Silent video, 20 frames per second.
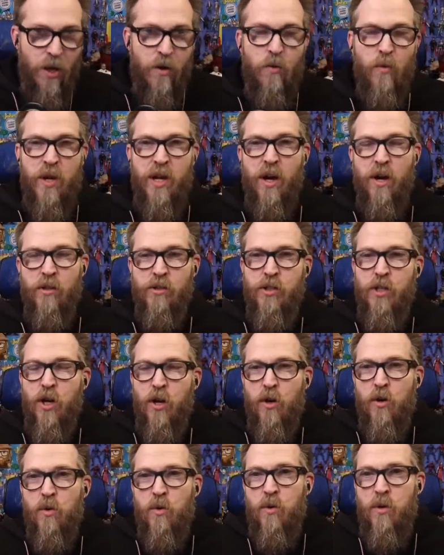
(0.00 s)
we
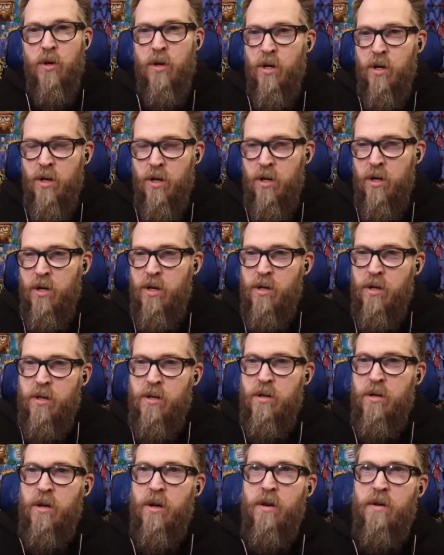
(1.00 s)
also
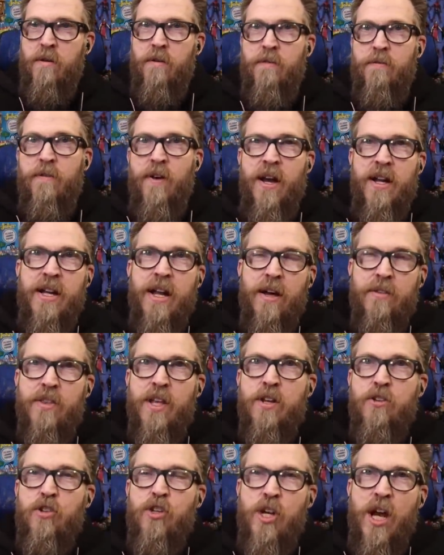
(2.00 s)
find out
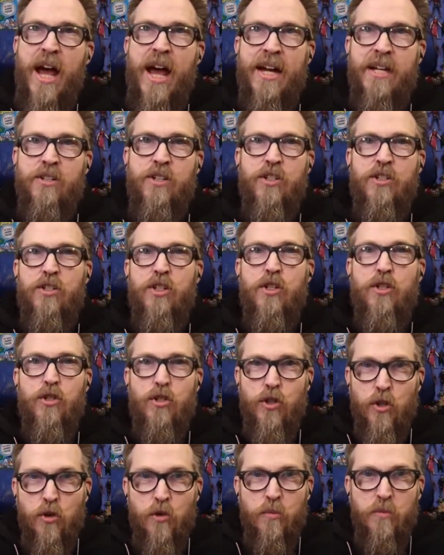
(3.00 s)
that Jack just
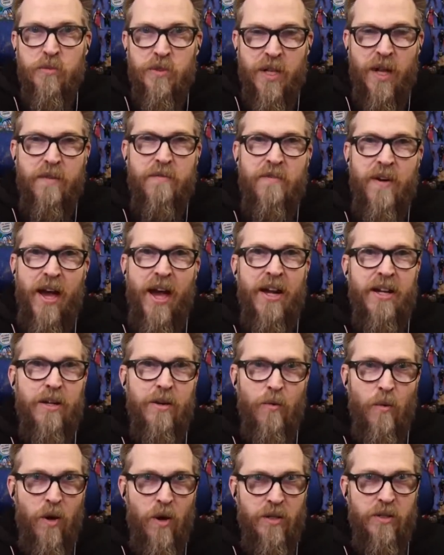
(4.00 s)
assumes that
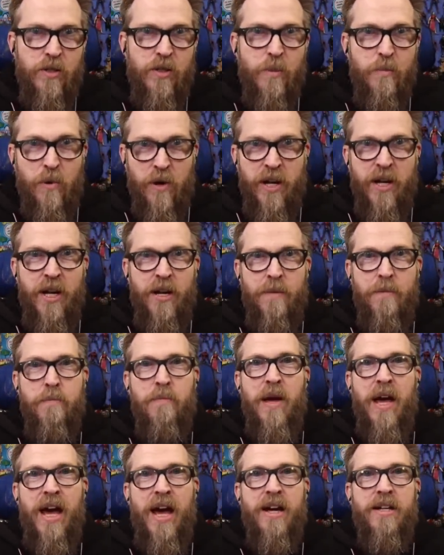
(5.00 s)
Vadic wants to bring him
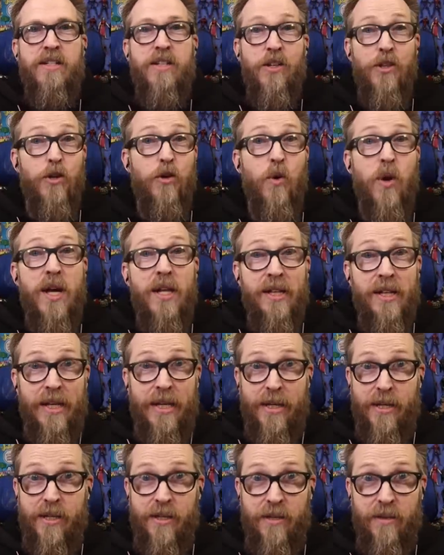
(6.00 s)
back to the Great
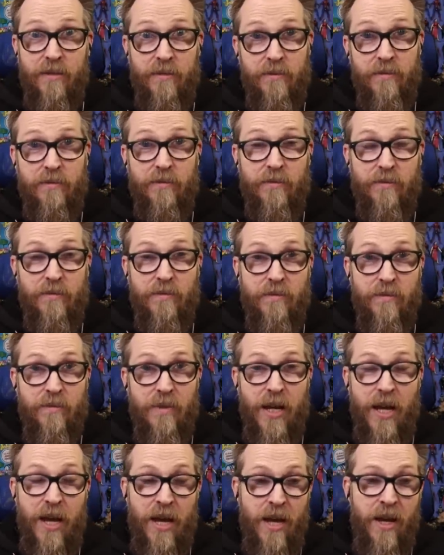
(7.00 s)
Link.
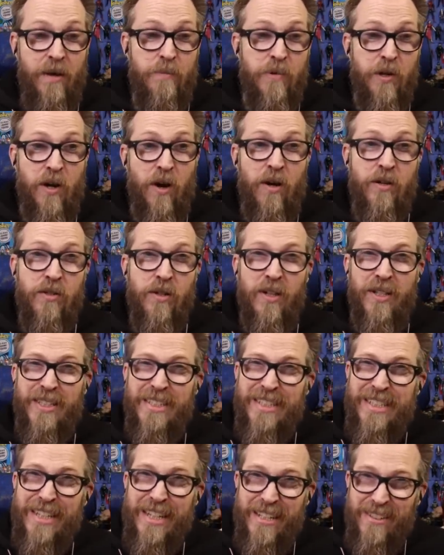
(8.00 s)
And Picard's all,
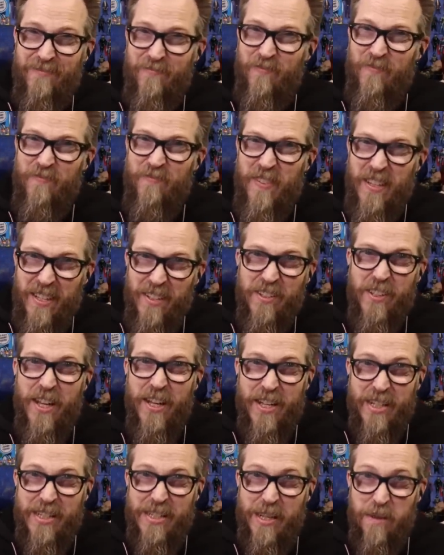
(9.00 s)
it feels
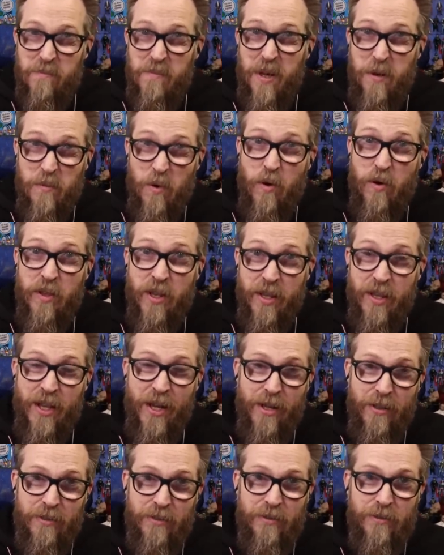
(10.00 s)
like it's something more than
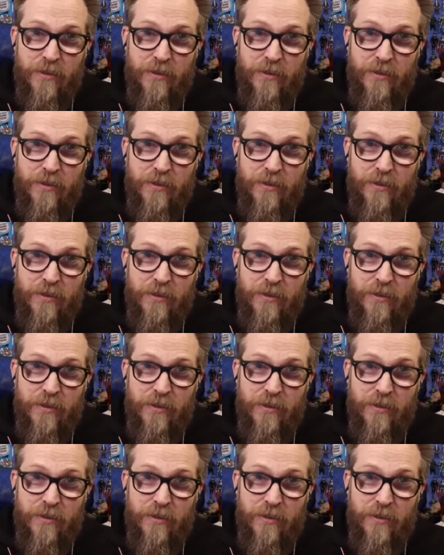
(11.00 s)
that.